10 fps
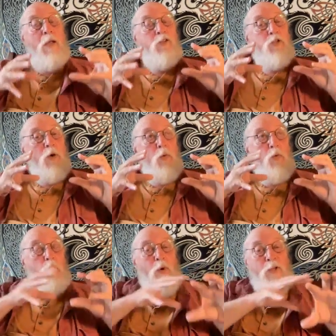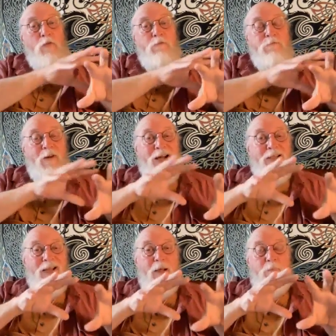So when you find that